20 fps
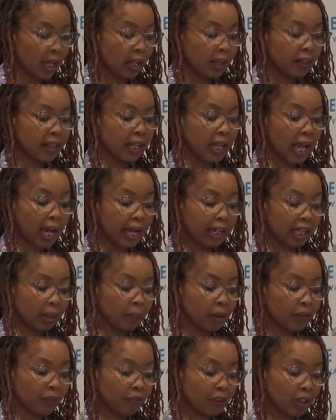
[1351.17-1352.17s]
that
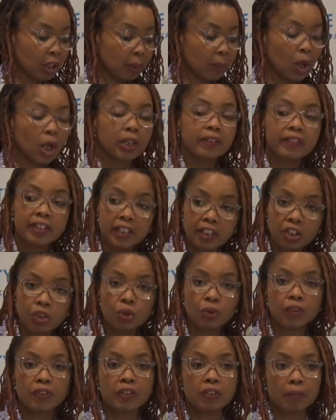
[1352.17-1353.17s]
academic freedom
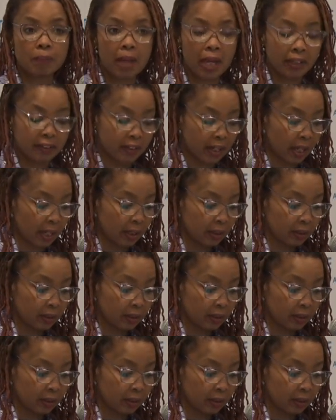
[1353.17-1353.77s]
continues to matter